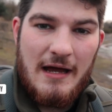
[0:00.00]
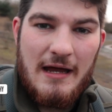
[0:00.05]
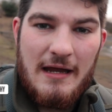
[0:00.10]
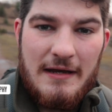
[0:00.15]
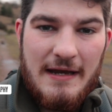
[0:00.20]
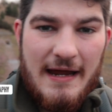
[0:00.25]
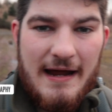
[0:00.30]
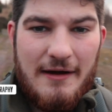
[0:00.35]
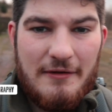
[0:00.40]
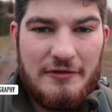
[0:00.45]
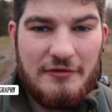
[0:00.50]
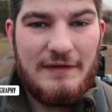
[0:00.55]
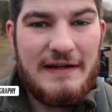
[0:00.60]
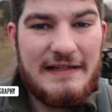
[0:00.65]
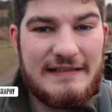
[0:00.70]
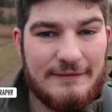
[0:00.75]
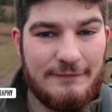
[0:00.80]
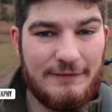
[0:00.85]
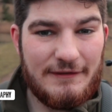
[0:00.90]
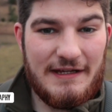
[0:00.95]
Now, the
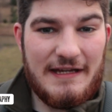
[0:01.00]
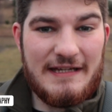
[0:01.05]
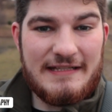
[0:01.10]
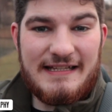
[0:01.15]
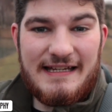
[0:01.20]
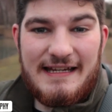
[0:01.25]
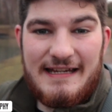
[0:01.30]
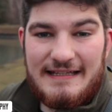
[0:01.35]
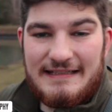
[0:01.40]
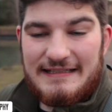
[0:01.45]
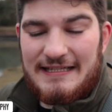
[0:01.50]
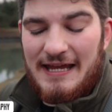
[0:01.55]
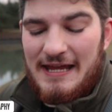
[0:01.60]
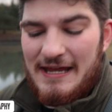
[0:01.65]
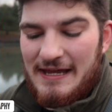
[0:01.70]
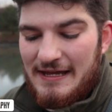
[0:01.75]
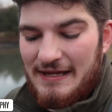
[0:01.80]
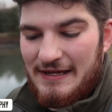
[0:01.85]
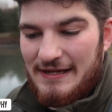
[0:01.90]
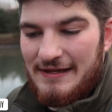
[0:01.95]
reason for this is,
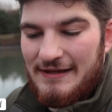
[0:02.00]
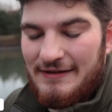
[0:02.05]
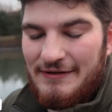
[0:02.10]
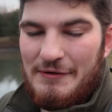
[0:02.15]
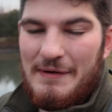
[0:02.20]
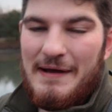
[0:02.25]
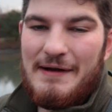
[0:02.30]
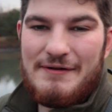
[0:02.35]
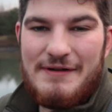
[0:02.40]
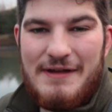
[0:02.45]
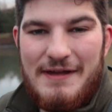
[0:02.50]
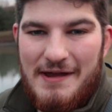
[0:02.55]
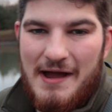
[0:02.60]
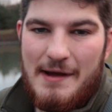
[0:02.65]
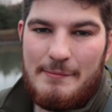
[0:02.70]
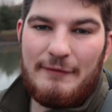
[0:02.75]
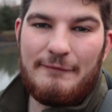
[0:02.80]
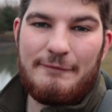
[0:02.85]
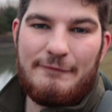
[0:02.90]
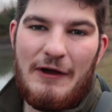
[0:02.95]
well,
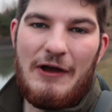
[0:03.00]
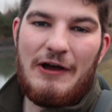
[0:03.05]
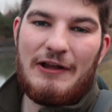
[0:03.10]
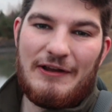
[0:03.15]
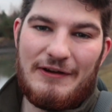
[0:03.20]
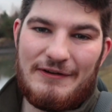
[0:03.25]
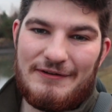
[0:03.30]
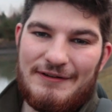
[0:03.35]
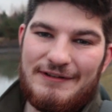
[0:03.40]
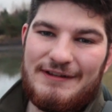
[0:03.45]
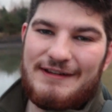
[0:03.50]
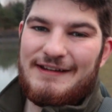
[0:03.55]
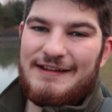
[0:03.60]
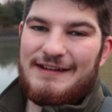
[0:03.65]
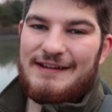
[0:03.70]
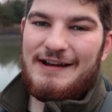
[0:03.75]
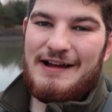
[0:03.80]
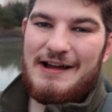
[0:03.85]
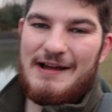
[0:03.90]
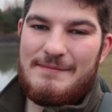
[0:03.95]
I'm on furlough.
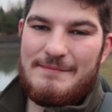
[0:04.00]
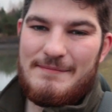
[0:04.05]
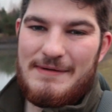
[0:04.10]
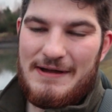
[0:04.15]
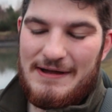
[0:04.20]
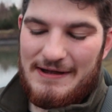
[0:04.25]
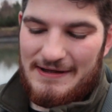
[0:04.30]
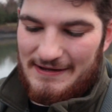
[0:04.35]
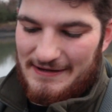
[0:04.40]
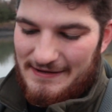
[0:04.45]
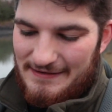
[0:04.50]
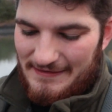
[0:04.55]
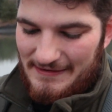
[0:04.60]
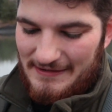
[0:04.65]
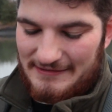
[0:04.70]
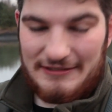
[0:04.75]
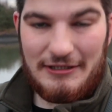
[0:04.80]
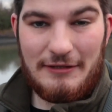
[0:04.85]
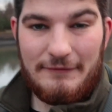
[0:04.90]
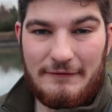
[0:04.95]
I don't
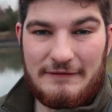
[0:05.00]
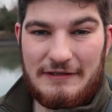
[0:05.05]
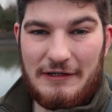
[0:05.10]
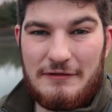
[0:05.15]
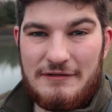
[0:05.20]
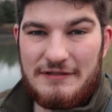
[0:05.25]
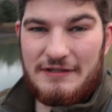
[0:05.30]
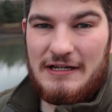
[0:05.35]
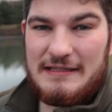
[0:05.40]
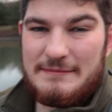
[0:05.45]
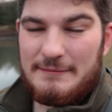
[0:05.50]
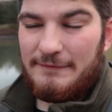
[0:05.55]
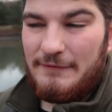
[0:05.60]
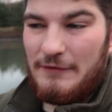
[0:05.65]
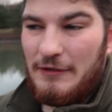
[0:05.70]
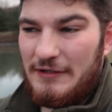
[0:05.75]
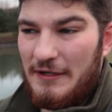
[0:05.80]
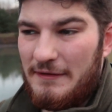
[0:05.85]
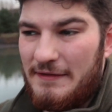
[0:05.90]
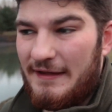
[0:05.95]
know if I've told you guys
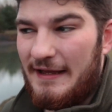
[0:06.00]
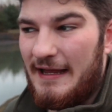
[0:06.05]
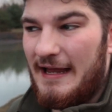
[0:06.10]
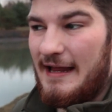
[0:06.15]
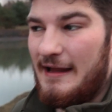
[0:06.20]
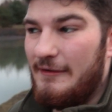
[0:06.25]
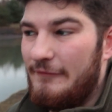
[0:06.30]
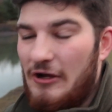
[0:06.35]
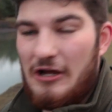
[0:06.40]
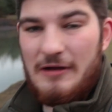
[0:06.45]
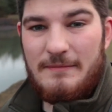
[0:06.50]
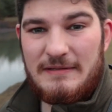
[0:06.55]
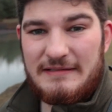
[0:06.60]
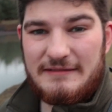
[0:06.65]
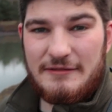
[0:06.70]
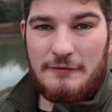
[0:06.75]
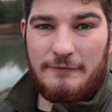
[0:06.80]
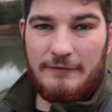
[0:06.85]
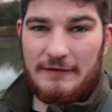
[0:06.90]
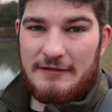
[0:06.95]
before, I don't think I have. I'm a
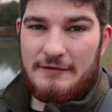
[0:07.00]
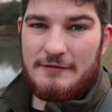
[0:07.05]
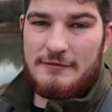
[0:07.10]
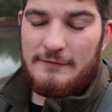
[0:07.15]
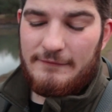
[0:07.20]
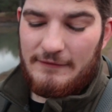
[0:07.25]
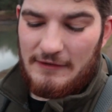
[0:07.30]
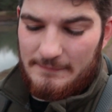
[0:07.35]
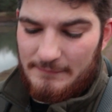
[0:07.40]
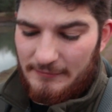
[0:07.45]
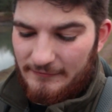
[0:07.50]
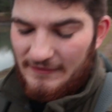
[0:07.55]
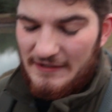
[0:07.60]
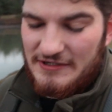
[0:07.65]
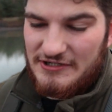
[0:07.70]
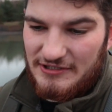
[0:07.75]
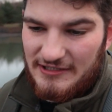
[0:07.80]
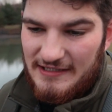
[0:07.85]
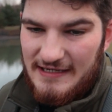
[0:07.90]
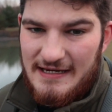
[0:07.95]
school photographer
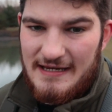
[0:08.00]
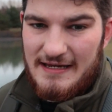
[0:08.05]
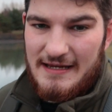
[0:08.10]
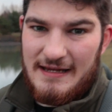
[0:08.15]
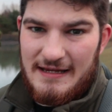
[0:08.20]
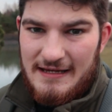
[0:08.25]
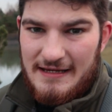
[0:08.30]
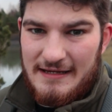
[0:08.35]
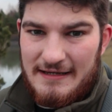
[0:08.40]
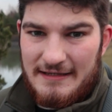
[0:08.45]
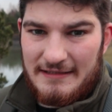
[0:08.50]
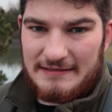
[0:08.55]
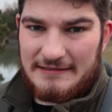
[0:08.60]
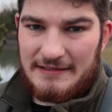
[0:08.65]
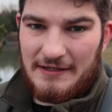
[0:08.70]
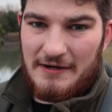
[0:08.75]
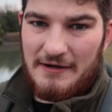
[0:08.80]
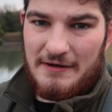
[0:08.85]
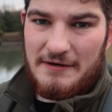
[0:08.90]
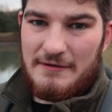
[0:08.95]
professionally,
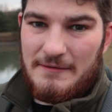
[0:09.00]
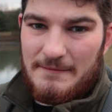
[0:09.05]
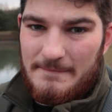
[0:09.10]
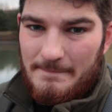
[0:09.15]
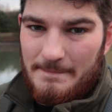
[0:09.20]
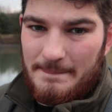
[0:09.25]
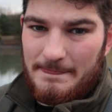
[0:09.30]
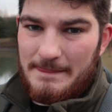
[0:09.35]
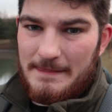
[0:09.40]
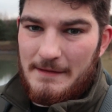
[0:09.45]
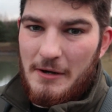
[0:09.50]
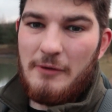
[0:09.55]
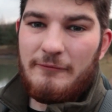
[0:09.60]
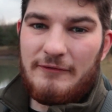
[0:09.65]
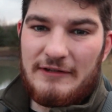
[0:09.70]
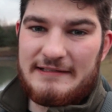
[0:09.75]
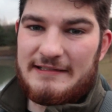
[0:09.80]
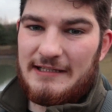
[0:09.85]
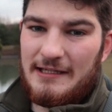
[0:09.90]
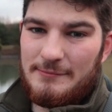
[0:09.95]
so
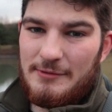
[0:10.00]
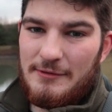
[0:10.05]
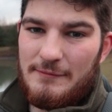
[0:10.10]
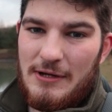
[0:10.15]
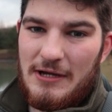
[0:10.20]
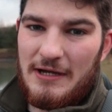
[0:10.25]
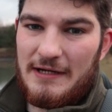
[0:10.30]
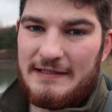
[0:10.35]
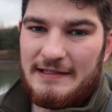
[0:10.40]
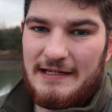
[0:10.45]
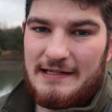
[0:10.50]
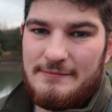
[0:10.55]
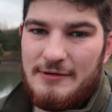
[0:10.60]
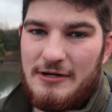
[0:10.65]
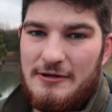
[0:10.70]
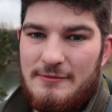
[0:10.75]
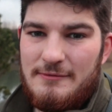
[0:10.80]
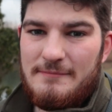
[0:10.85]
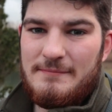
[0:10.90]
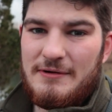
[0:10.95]
obviously I'm not working at the
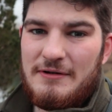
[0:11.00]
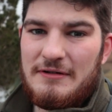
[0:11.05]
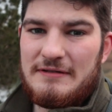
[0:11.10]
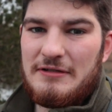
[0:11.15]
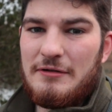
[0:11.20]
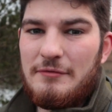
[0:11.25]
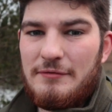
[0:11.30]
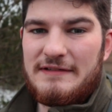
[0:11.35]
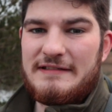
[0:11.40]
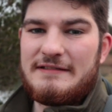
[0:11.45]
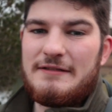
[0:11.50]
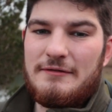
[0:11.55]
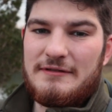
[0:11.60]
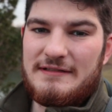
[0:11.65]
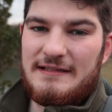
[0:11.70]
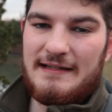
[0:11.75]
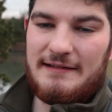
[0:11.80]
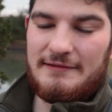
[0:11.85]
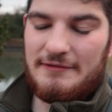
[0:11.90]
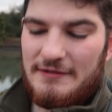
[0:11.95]
moment because all the schools
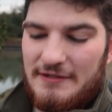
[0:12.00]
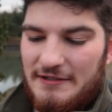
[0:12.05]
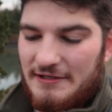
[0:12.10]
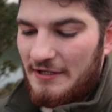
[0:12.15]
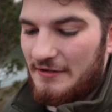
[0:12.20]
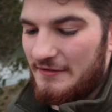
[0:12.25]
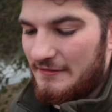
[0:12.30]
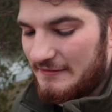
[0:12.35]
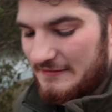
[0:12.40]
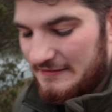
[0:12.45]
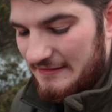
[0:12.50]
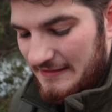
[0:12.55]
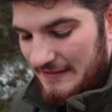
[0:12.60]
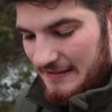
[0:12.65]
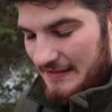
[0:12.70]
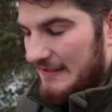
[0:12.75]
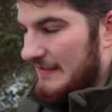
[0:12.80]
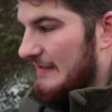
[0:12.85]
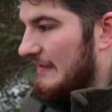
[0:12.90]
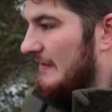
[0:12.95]
in England are closed.
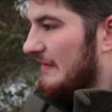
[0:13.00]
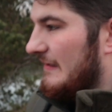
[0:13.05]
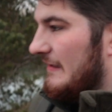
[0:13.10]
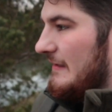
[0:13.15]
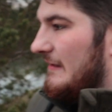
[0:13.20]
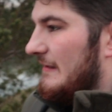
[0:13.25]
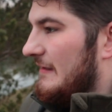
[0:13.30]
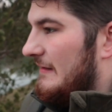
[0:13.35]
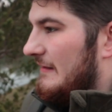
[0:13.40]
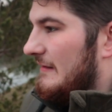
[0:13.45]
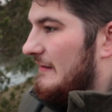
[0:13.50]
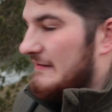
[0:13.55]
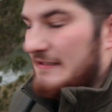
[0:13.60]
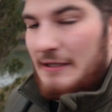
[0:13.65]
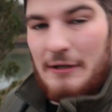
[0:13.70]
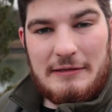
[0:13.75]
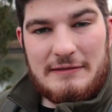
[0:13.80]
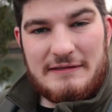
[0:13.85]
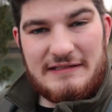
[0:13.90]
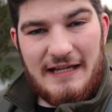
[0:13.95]

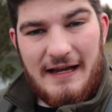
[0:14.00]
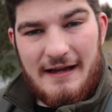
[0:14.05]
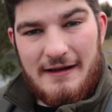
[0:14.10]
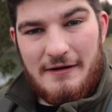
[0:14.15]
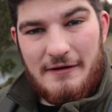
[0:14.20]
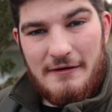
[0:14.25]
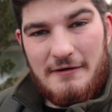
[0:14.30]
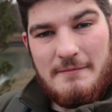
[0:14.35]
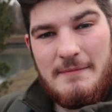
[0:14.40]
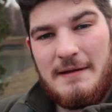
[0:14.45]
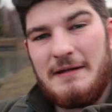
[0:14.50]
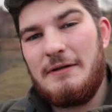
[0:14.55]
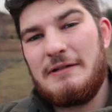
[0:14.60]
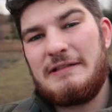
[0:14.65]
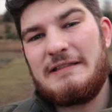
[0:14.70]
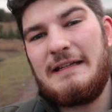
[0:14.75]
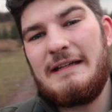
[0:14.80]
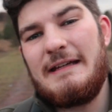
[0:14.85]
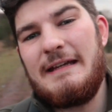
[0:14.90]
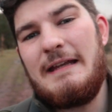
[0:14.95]
So I was sat at home and I
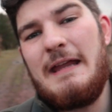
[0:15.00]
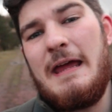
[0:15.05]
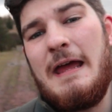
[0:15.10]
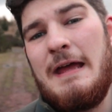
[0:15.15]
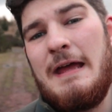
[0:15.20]
was thinking,